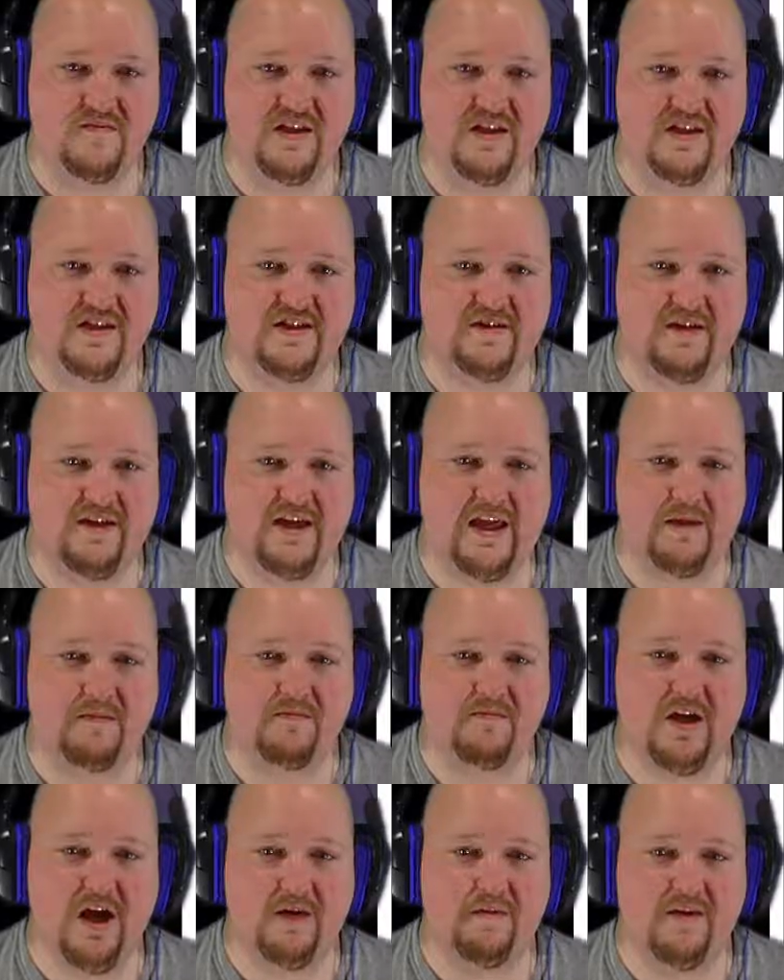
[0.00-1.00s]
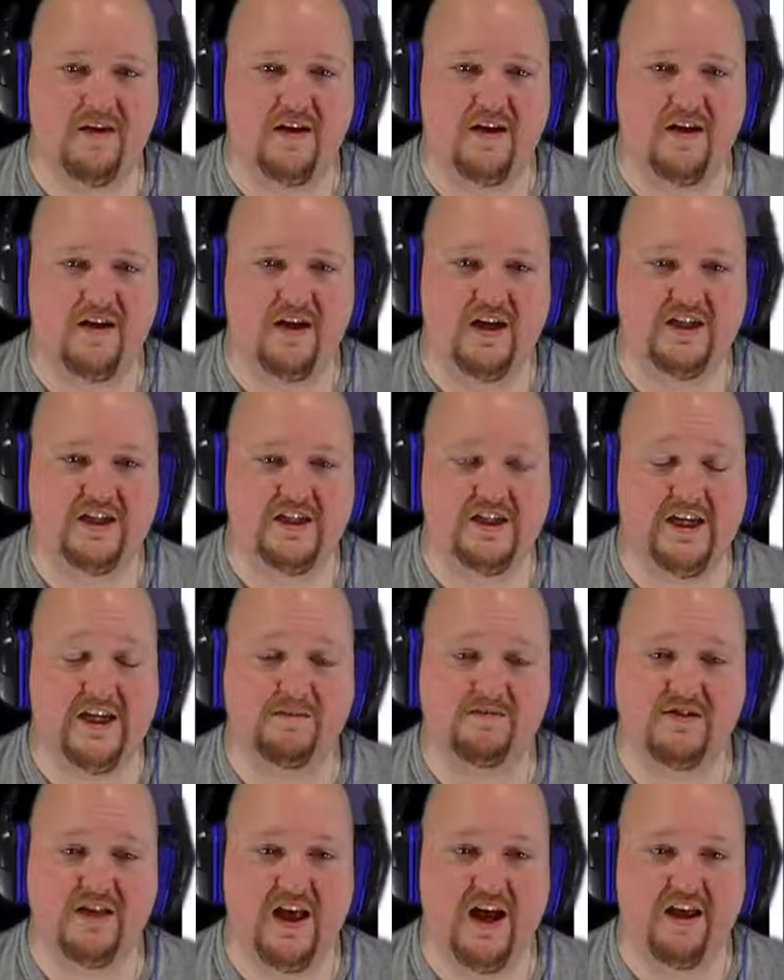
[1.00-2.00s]
so I keep them coming, and she
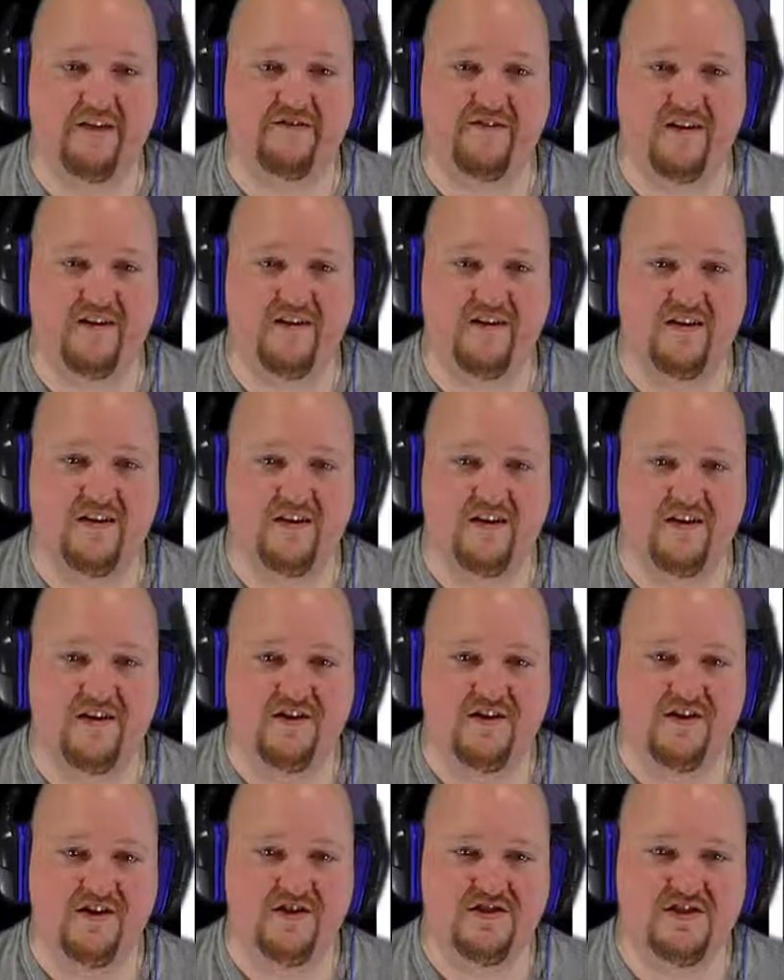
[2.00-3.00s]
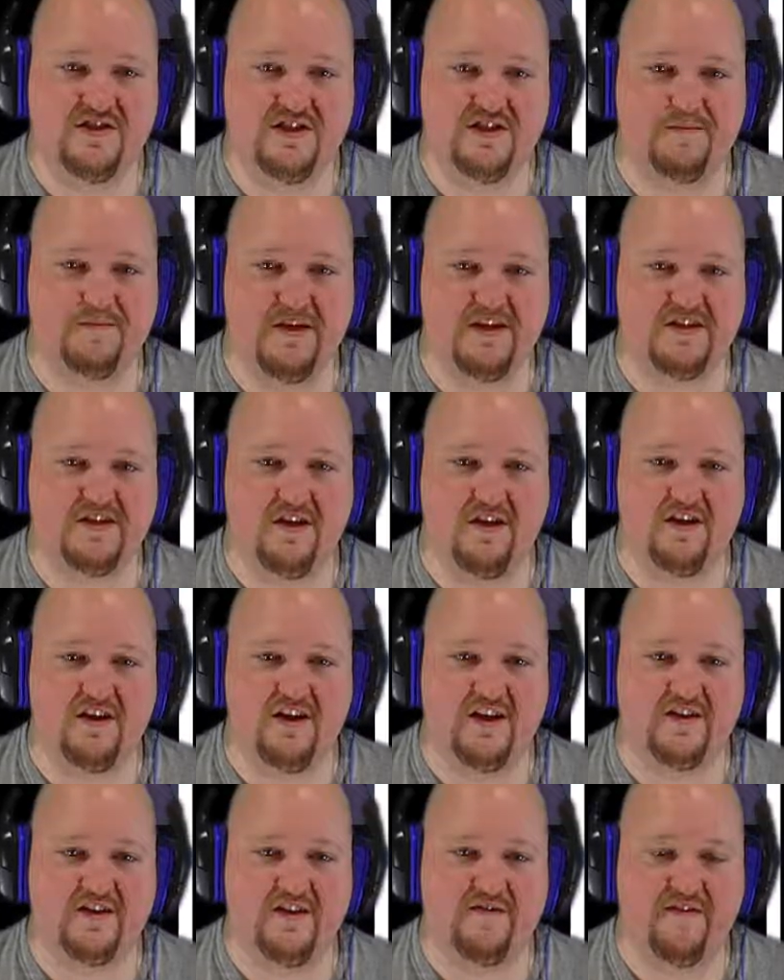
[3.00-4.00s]
keeps laughing. She's the best
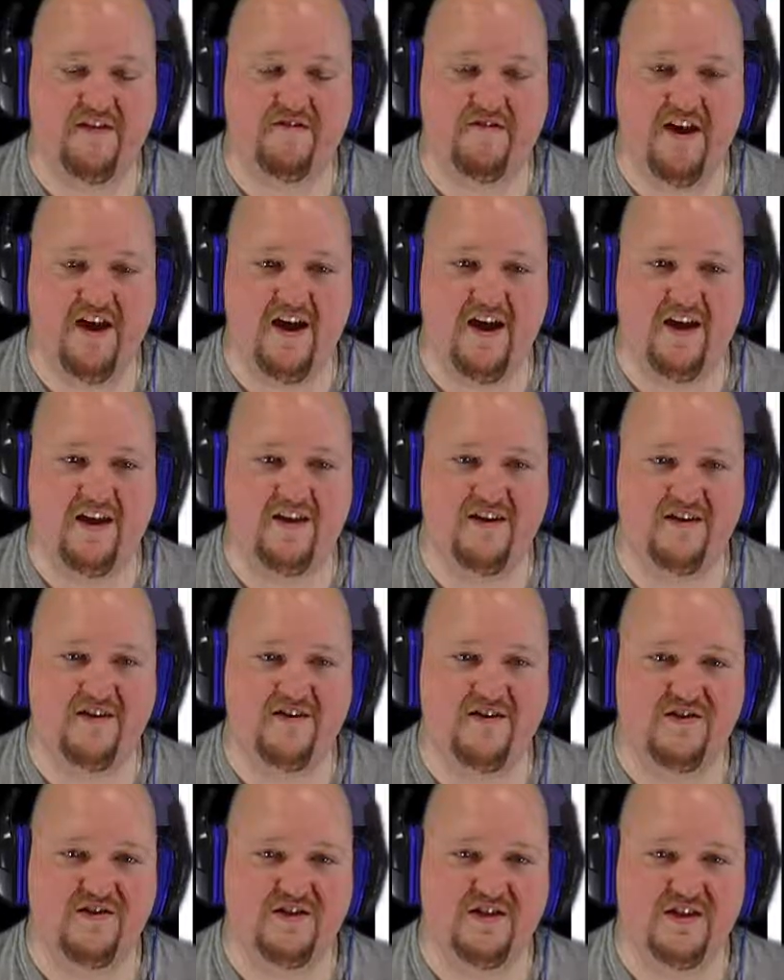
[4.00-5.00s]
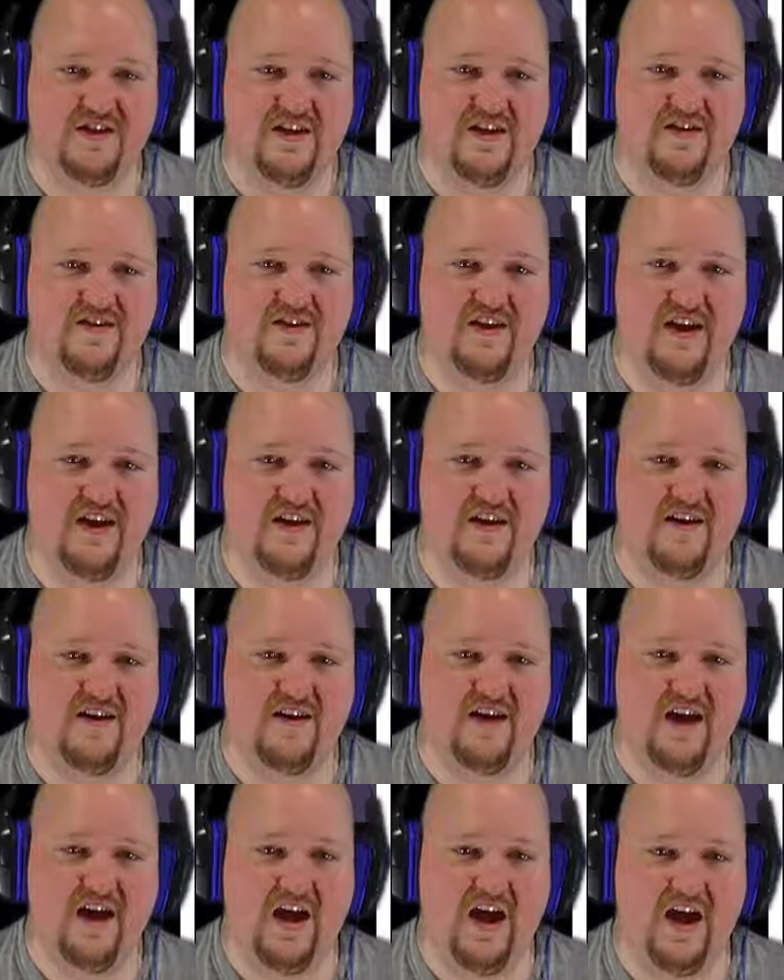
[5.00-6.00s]
audience I've ever had. Then,
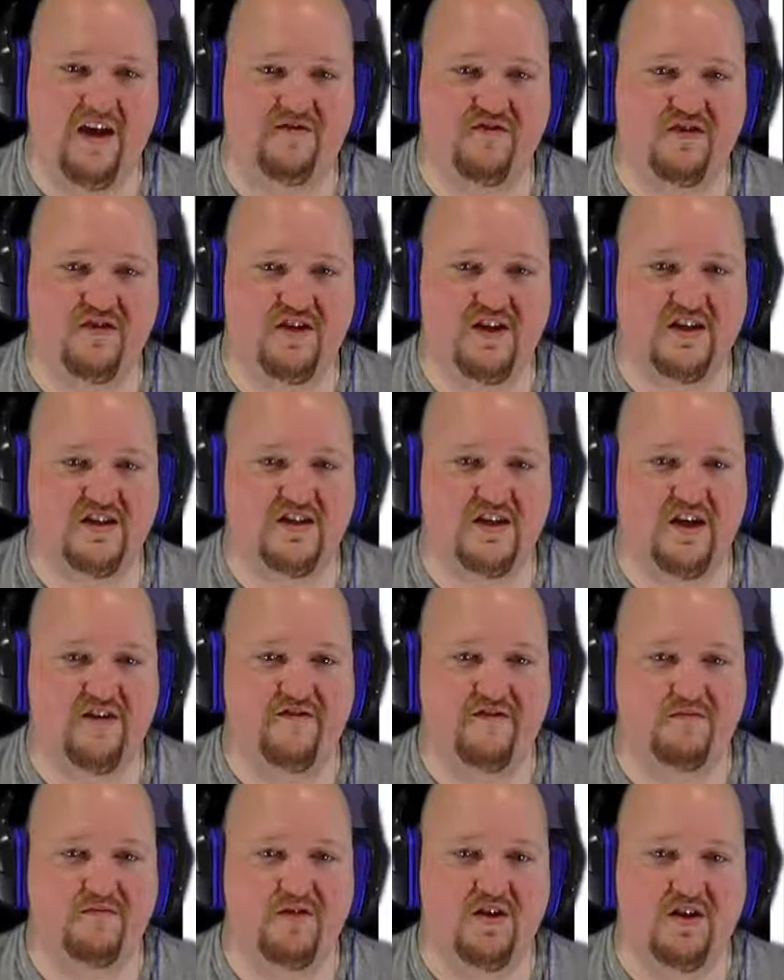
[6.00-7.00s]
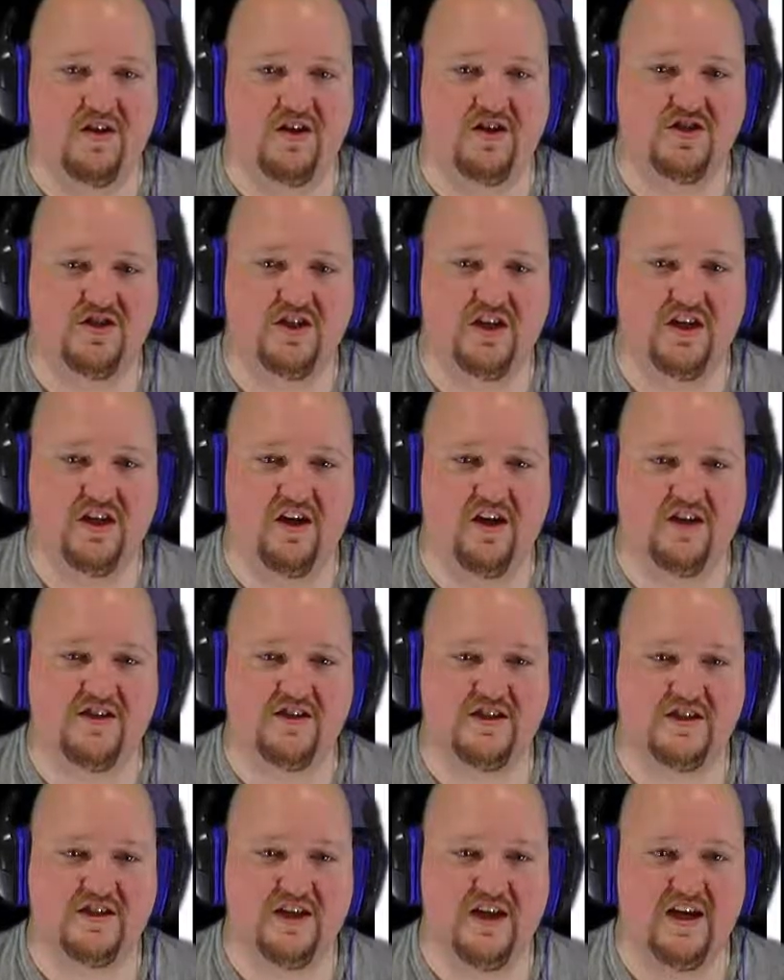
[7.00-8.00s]
after a dozen of them, she knocks
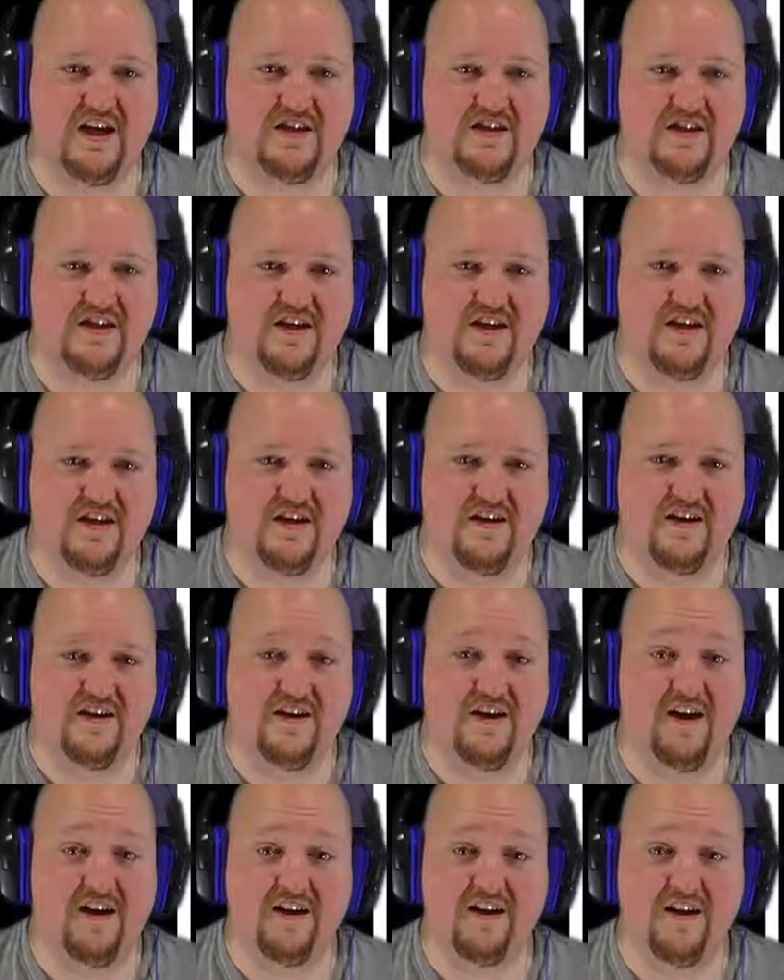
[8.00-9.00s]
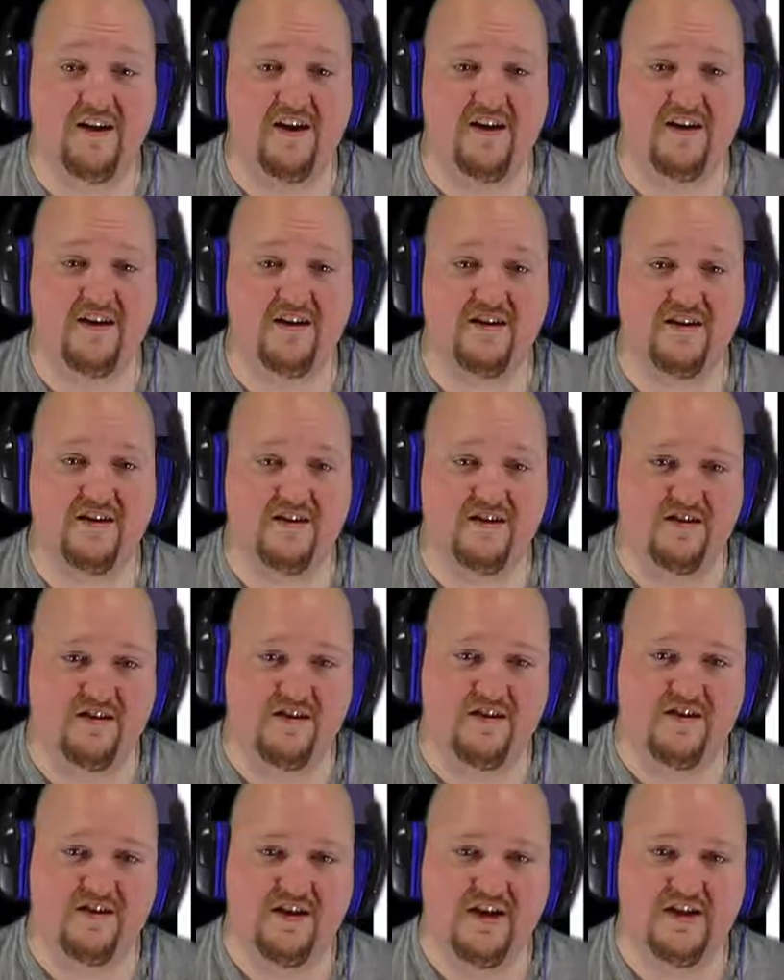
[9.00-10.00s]
and says, Knock, knock.
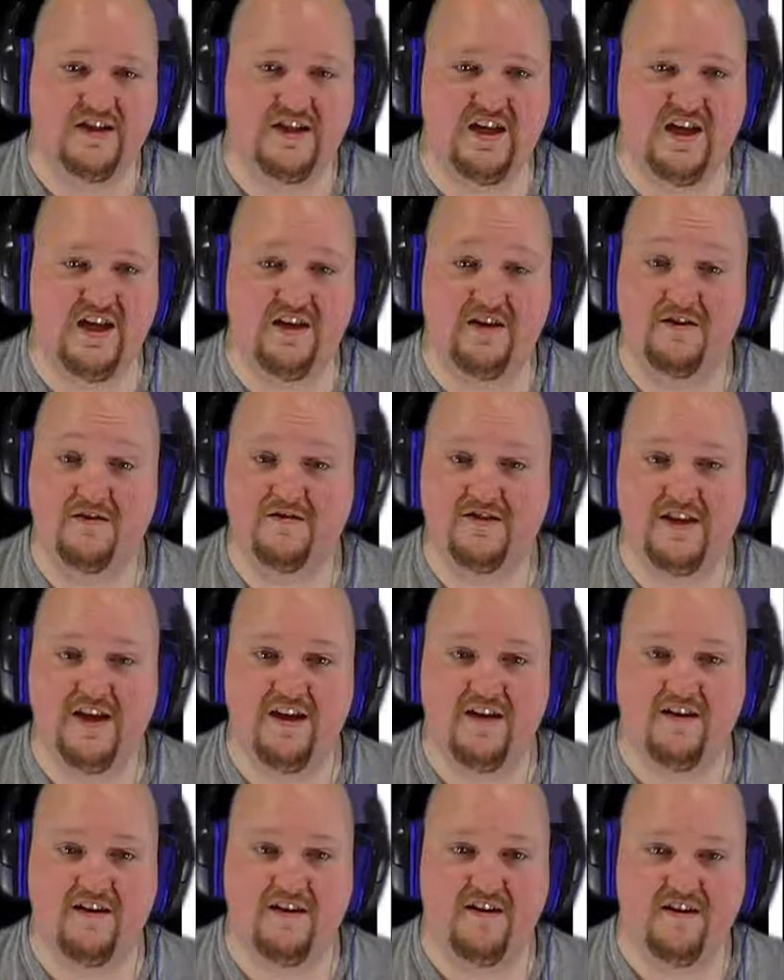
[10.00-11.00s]
I say, Who's there?